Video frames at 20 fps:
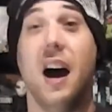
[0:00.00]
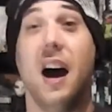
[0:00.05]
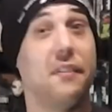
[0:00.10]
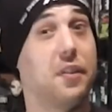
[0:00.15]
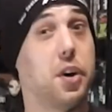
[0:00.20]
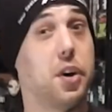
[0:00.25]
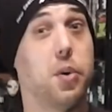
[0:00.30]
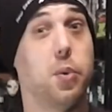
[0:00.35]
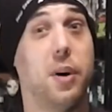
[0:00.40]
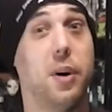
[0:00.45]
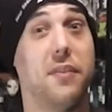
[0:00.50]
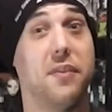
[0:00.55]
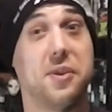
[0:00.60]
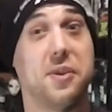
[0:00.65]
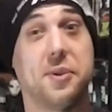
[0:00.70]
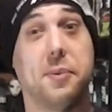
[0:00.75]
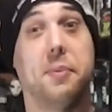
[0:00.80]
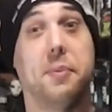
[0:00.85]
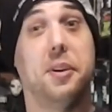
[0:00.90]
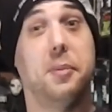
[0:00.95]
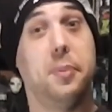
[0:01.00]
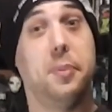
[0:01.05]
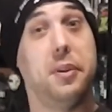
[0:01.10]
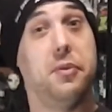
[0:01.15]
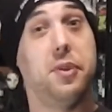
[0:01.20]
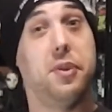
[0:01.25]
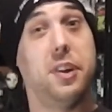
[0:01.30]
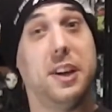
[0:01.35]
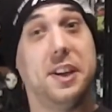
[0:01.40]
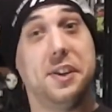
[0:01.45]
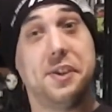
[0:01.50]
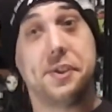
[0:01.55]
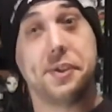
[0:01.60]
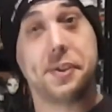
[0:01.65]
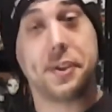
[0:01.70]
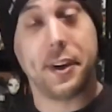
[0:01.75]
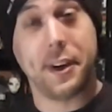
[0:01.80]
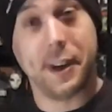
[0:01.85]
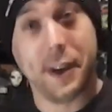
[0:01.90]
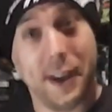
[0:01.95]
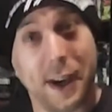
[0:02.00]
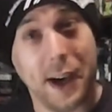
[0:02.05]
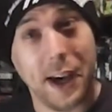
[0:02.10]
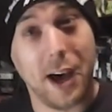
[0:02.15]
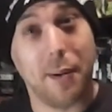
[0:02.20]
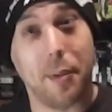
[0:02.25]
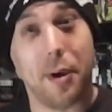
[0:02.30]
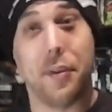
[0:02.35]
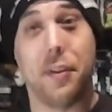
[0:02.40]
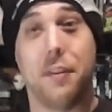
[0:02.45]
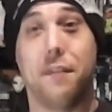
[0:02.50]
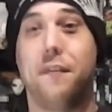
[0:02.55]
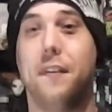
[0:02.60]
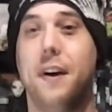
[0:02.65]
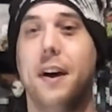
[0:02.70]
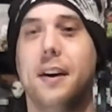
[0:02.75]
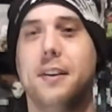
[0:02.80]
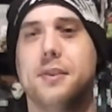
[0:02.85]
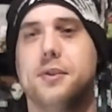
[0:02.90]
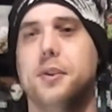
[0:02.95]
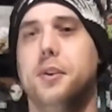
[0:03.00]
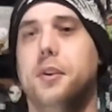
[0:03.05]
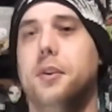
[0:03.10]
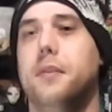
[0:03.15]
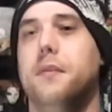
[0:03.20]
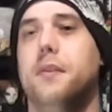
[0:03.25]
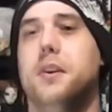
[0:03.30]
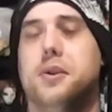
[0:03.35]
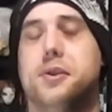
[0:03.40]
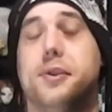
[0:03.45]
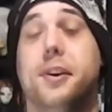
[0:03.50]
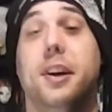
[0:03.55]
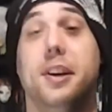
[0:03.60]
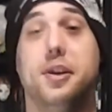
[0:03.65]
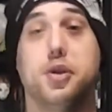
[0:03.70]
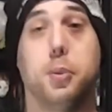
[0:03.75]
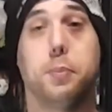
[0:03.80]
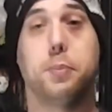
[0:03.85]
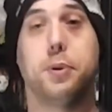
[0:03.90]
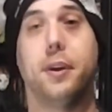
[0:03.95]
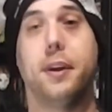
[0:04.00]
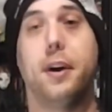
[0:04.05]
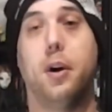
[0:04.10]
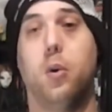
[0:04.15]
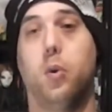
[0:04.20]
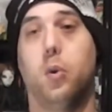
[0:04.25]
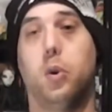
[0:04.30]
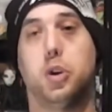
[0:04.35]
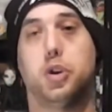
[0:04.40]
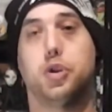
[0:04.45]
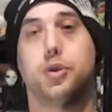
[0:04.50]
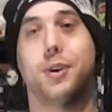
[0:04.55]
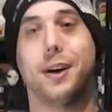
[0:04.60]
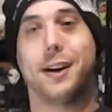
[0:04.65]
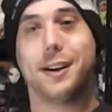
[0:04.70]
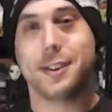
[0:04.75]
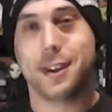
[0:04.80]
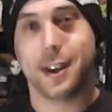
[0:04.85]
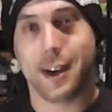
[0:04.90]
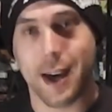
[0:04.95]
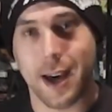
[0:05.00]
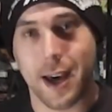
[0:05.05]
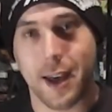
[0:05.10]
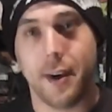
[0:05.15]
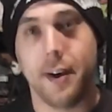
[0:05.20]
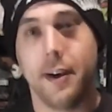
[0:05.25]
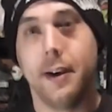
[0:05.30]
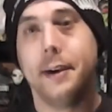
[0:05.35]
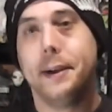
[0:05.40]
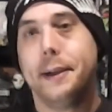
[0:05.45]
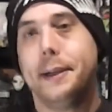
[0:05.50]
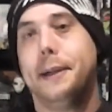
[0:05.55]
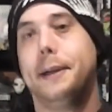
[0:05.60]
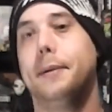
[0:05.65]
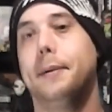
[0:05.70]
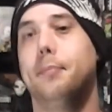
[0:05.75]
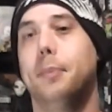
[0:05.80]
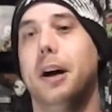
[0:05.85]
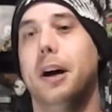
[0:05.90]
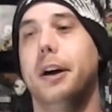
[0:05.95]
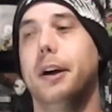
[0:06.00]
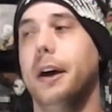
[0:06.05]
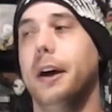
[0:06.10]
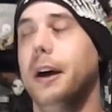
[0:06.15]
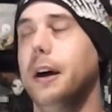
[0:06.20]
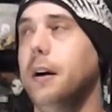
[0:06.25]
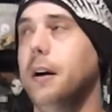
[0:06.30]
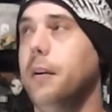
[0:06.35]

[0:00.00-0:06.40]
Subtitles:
I've got to wait for something to be released about the thing, so Universal is up to their old tricks again by